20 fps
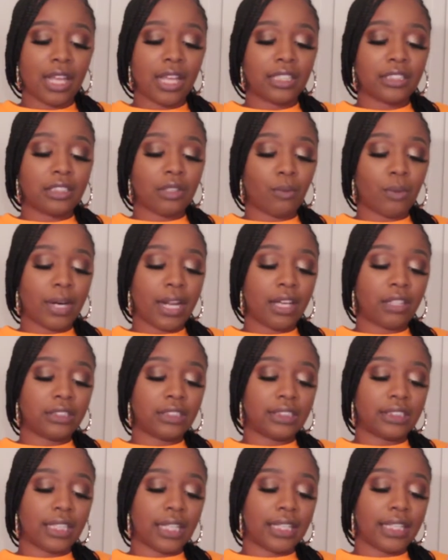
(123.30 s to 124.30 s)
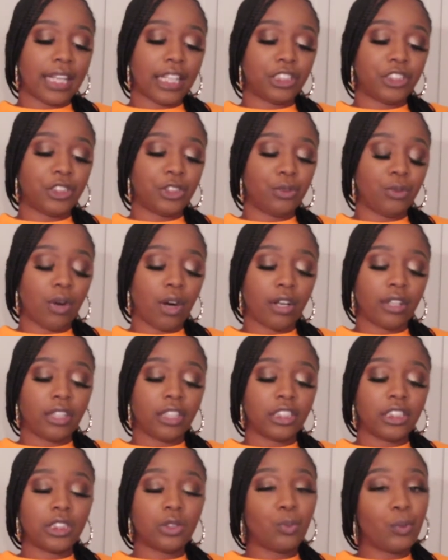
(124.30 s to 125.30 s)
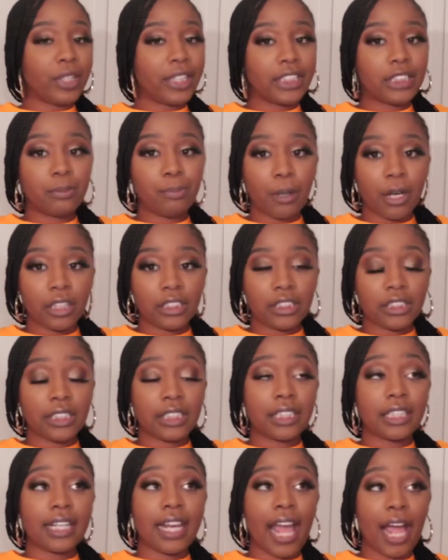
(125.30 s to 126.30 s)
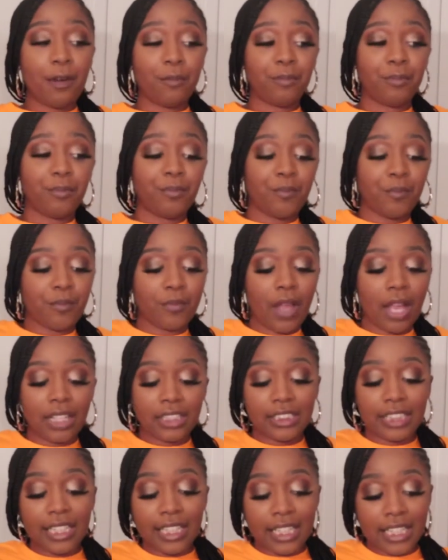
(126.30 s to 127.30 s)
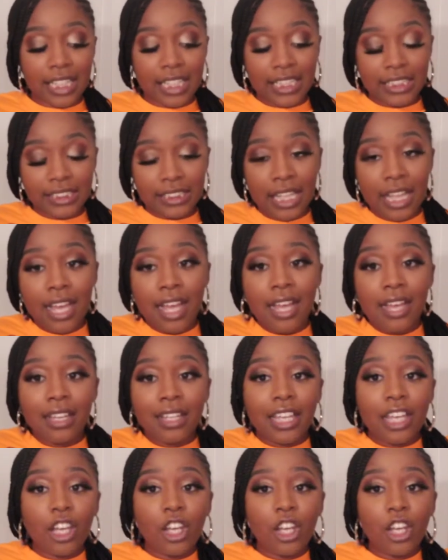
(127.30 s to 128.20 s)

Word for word: Someone else said that you are the sweetest person. Now, see, this can